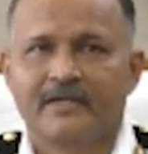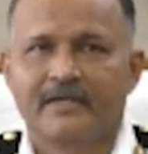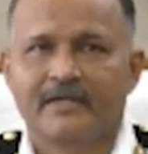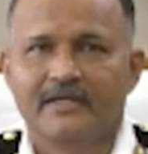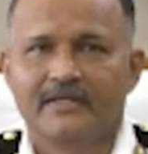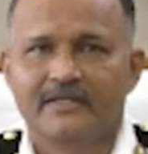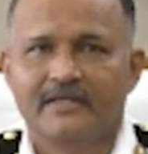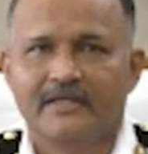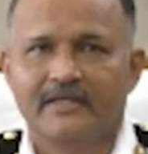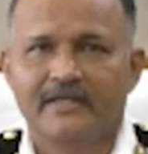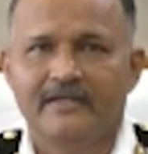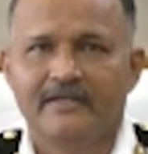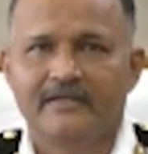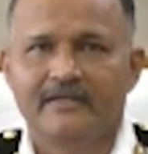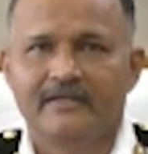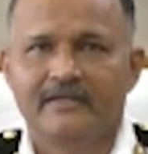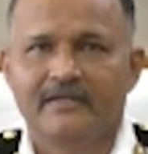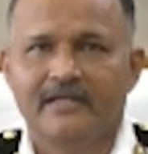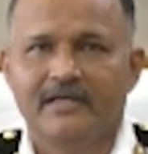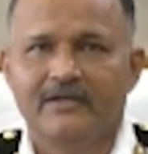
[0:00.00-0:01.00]
In the
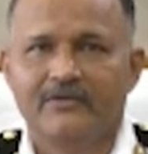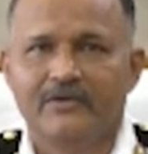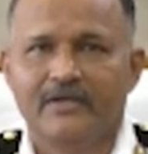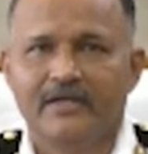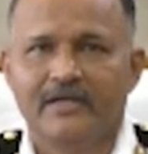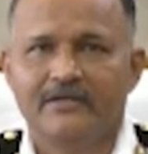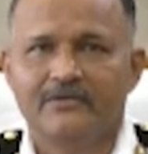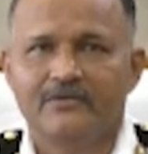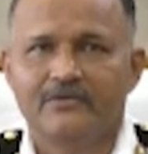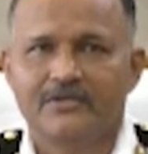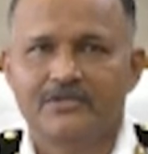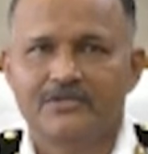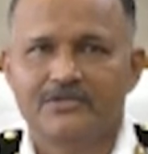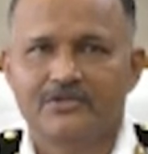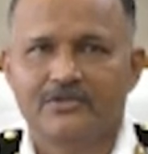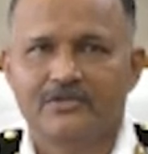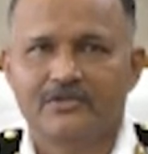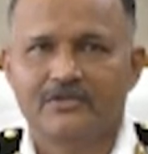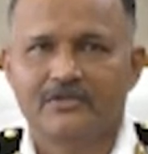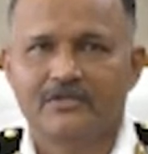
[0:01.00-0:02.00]
end, I would like to
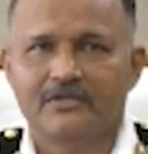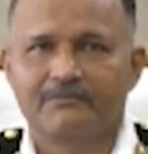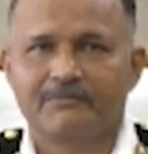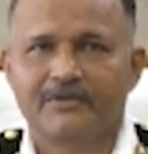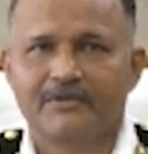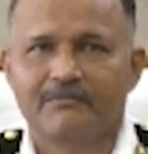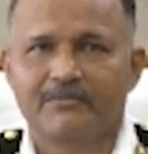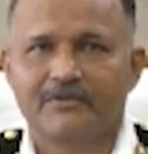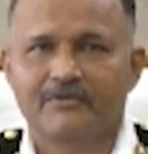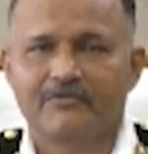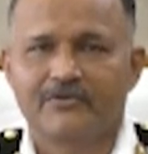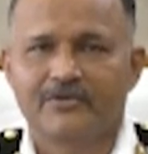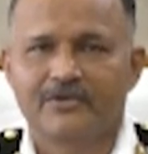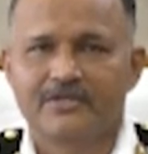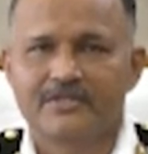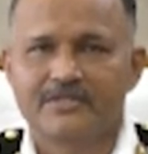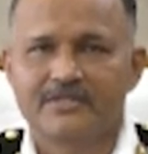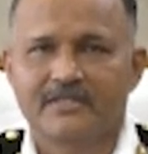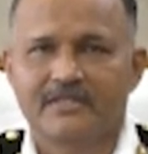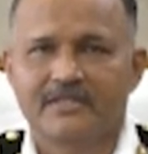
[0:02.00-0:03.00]
assure the people of
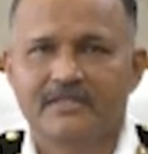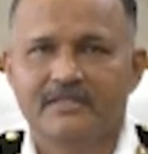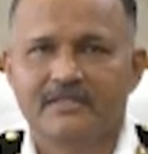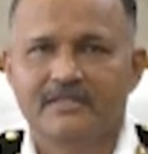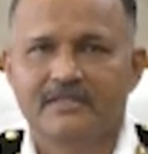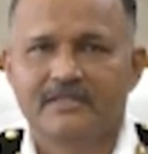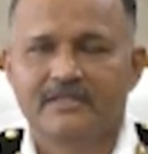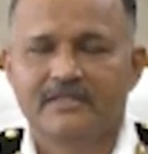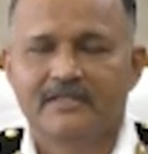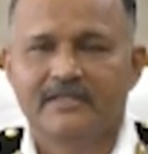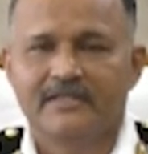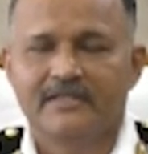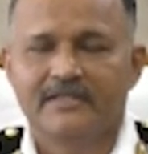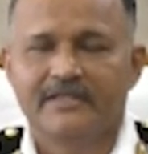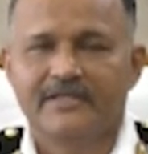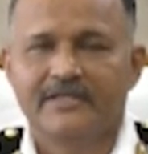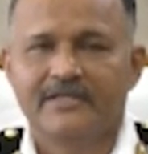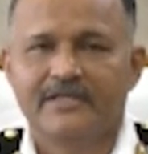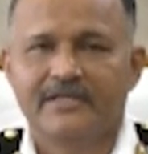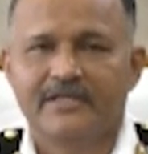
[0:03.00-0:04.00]
Odisha that
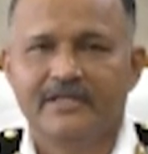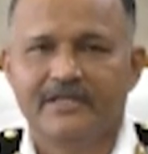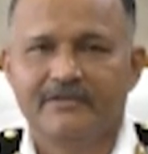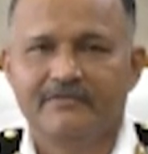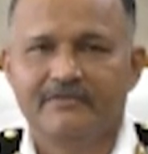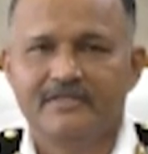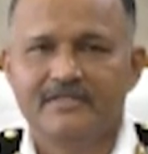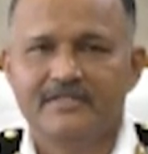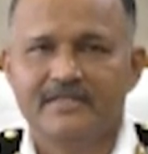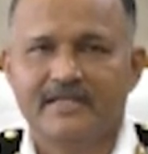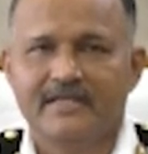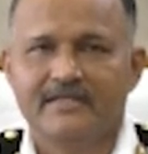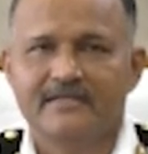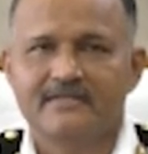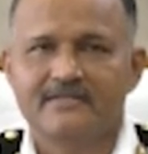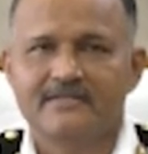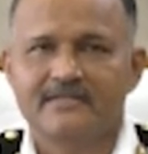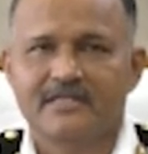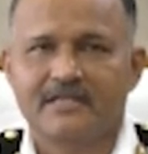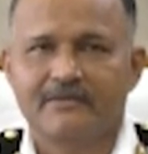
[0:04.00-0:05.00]
Indian Navy
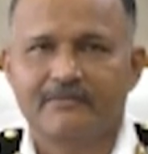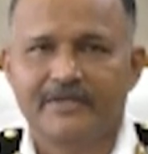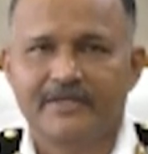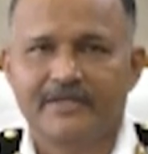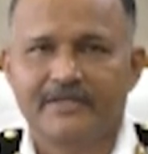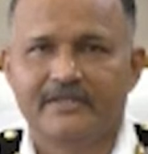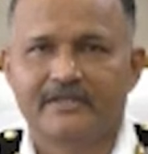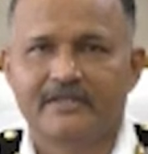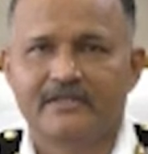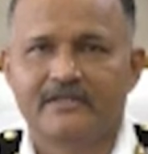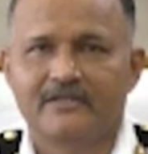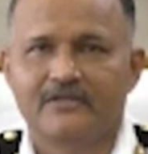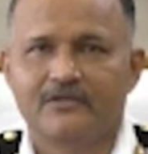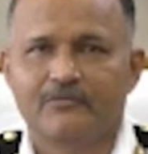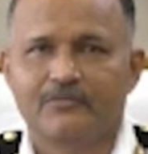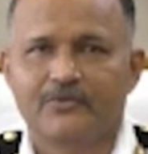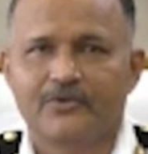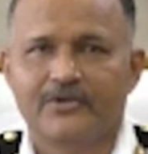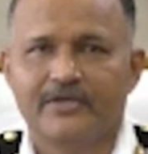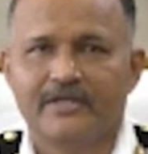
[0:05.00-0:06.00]
stands committed to
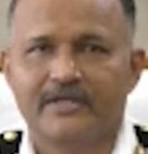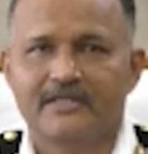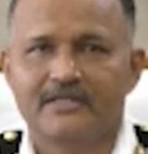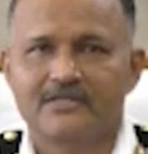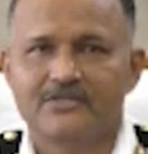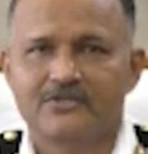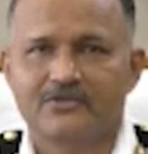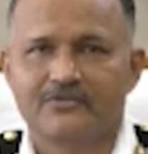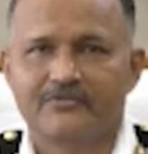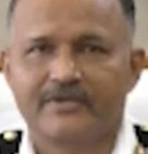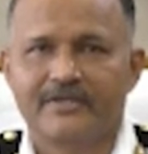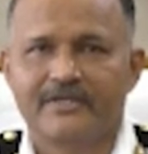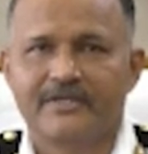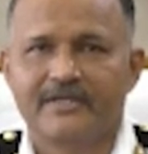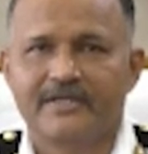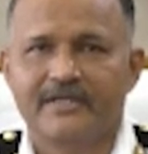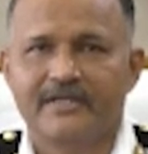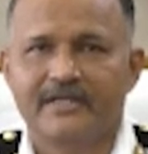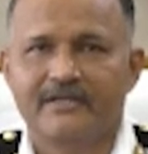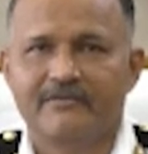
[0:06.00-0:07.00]
protect the
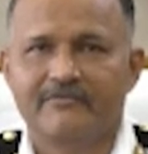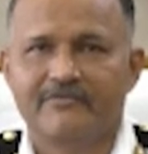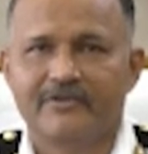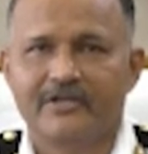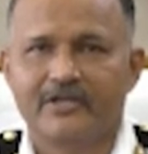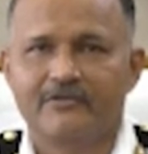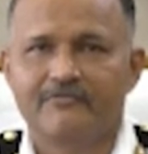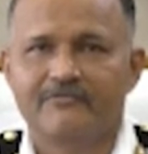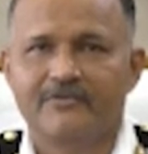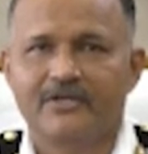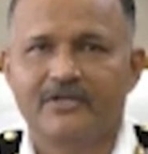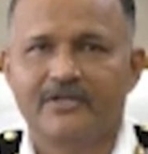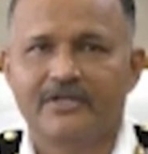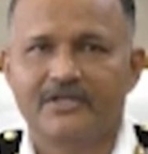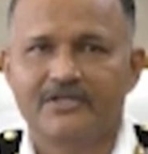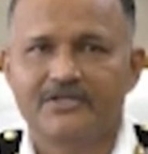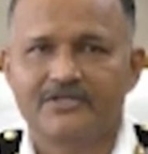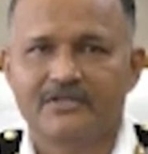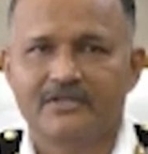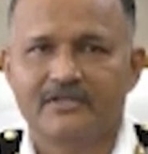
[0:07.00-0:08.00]
sovereignty and freedom of our
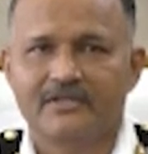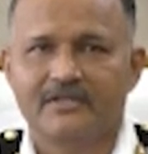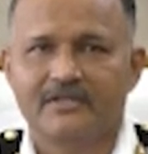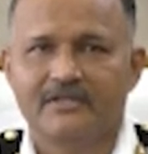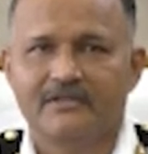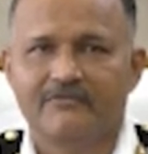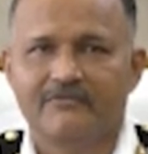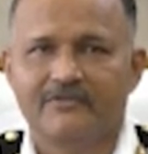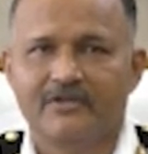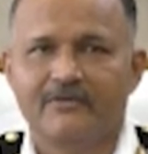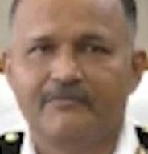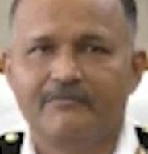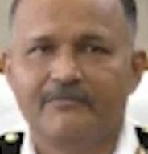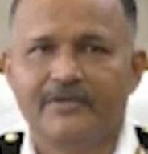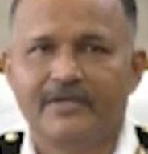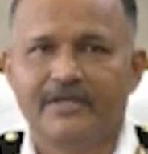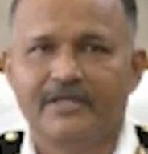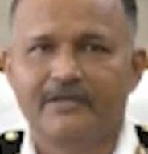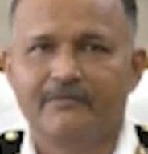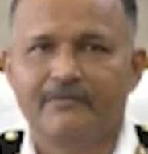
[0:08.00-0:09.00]
nation
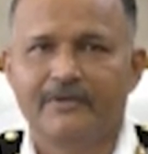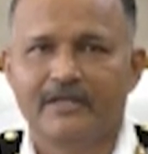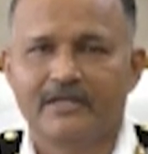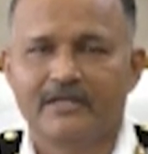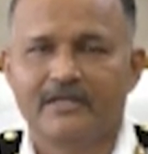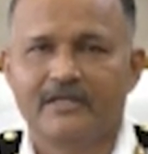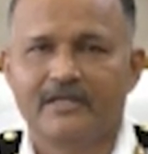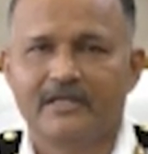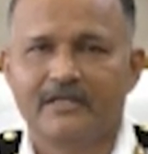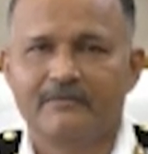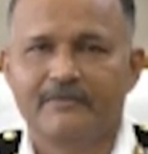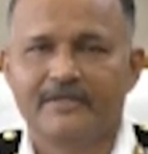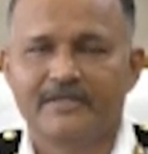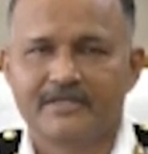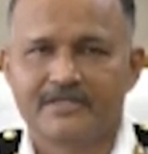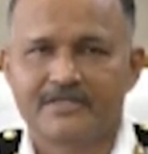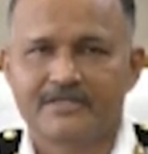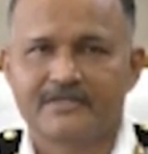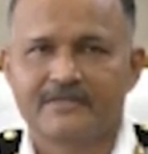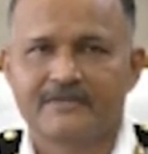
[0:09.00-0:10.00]
from inimical
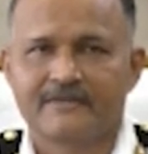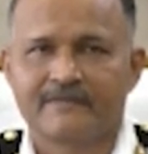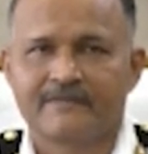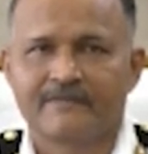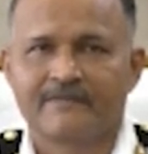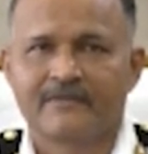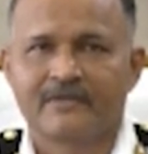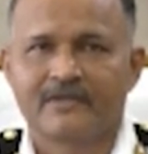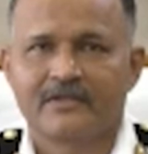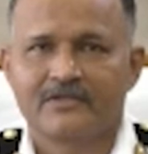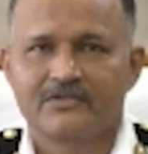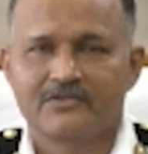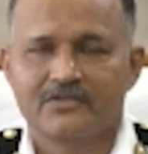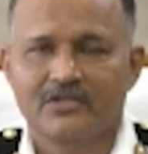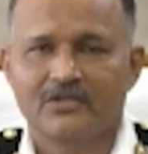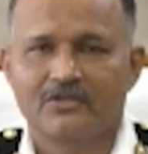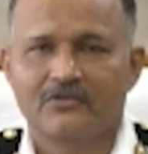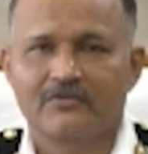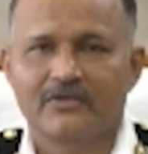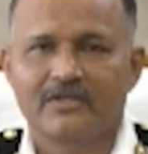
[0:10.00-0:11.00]
elements.
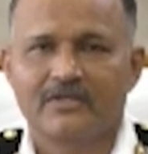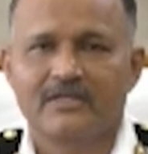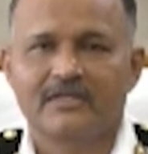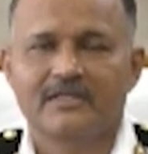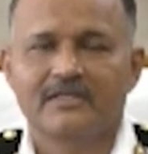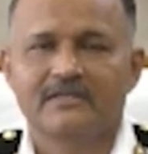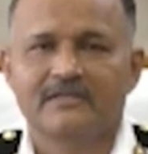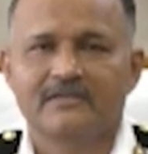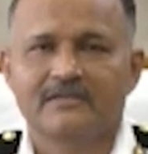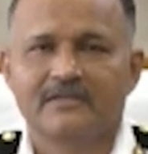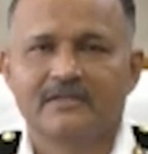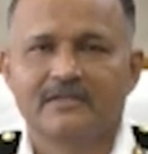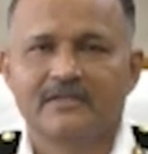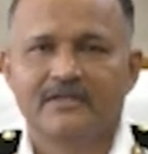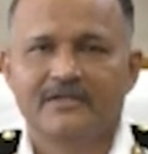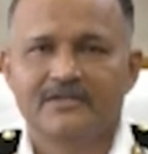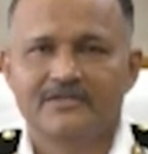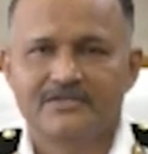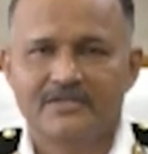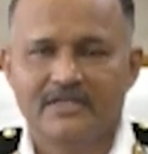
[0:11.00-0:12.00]
Shano Varna,
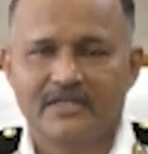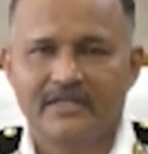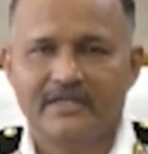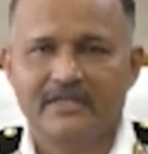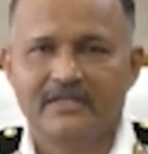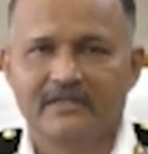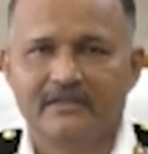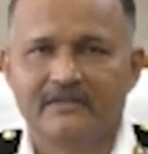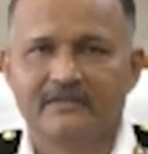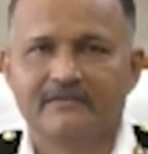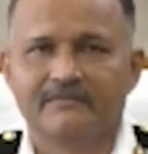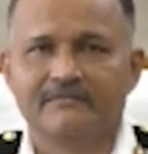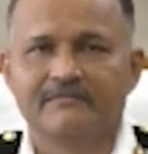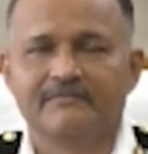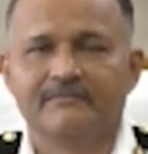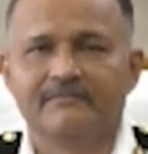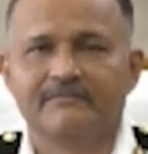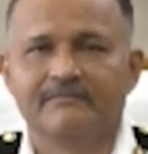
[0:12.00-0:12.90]
Jai Hind.